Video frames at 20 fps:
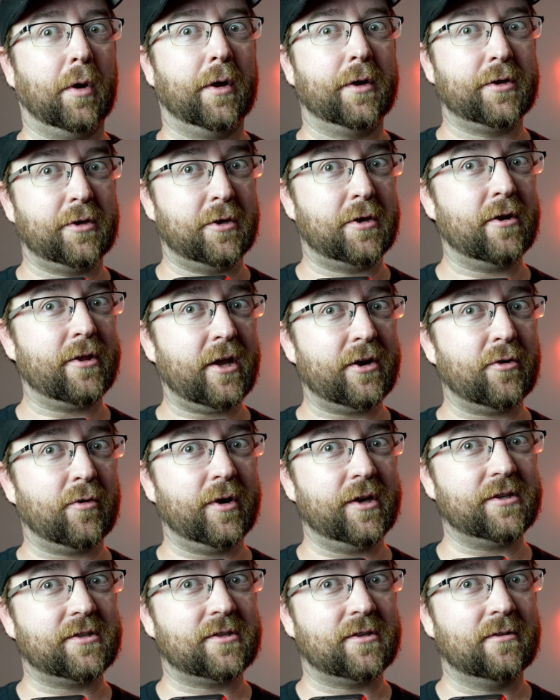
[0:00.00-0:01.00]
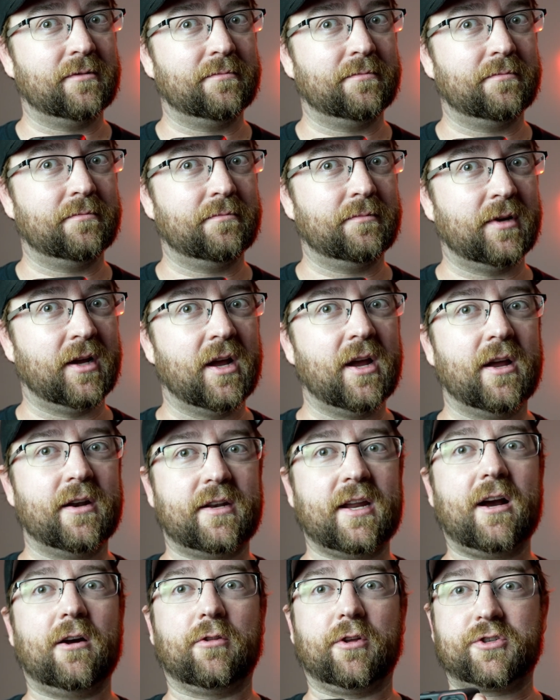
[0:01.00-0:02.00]
You hear that noise?
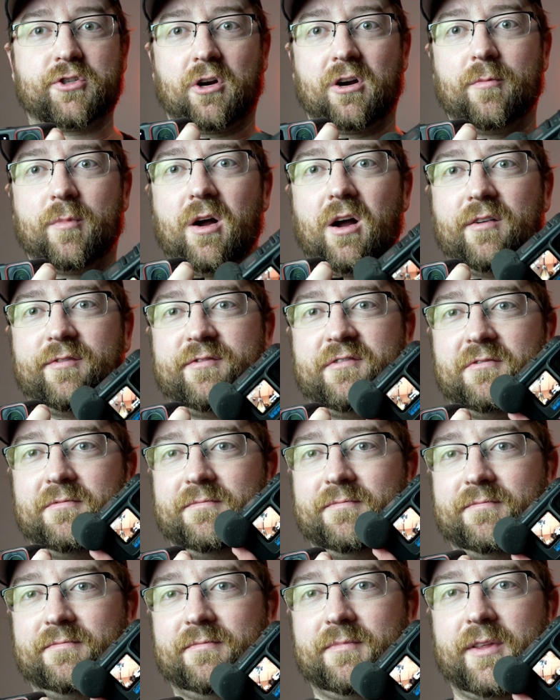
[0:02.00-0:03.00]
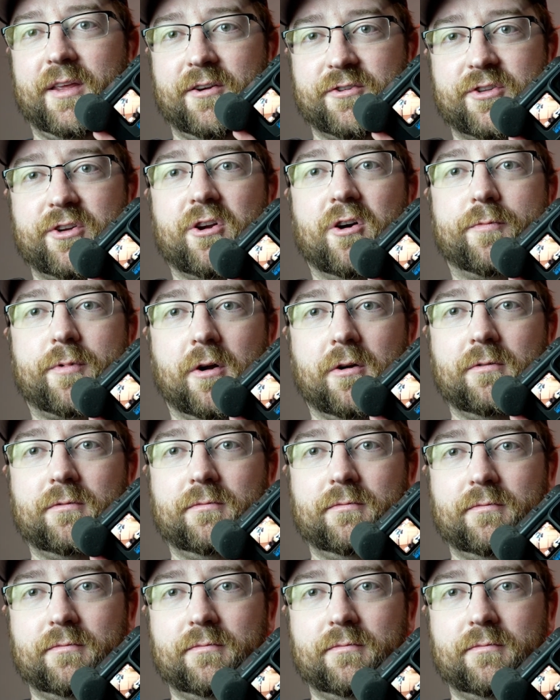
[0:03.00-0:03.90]
Now let's turn them off. Here's the GoPro.